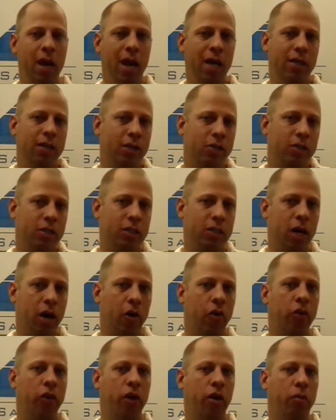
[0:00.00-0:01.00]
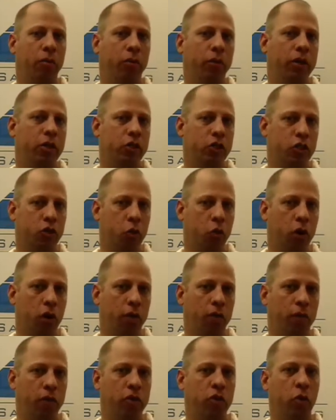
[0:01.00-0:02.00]
it doesn't tell the complete
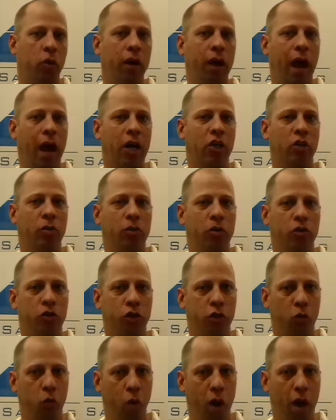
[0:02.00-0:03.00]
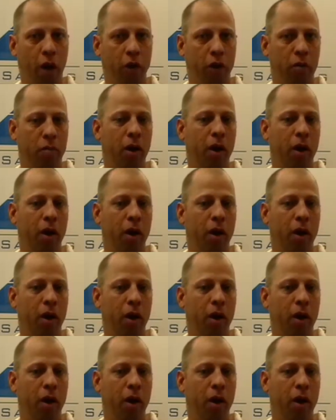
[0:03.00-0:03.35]
story for doing attribution well.